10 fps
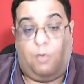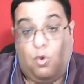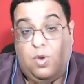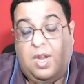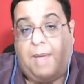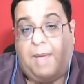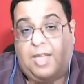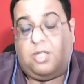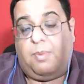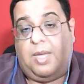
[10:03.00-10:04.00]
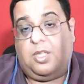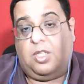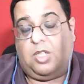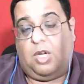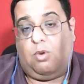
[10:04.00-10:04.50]
only
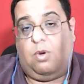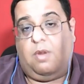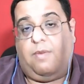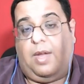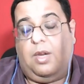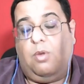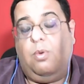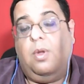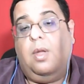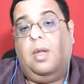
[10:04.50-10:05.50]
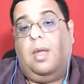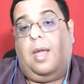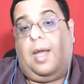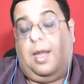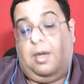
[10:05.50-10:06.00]
maximizing shareholder value
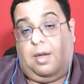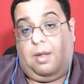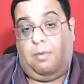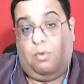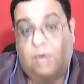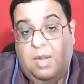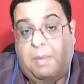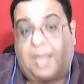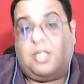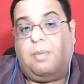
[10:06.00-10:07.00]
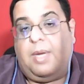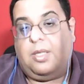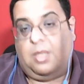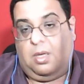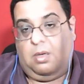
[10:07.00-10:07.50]
and only
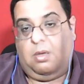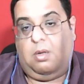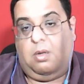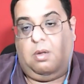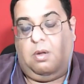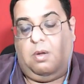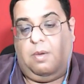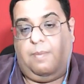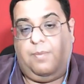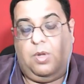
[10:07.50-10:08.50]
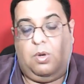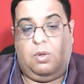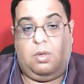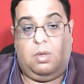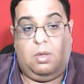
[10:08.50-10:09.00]
maximizing uh, you
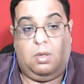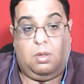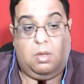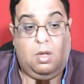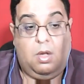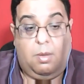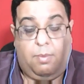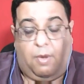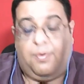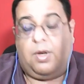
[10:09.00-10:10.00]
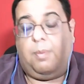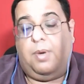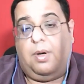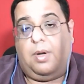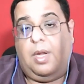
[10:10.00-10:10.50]
know
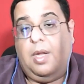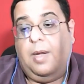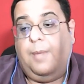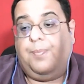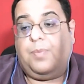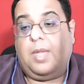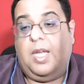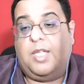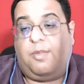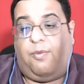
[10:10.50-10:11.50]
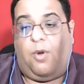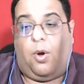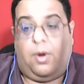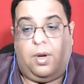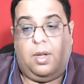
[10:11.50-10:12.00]
profitability is flawed,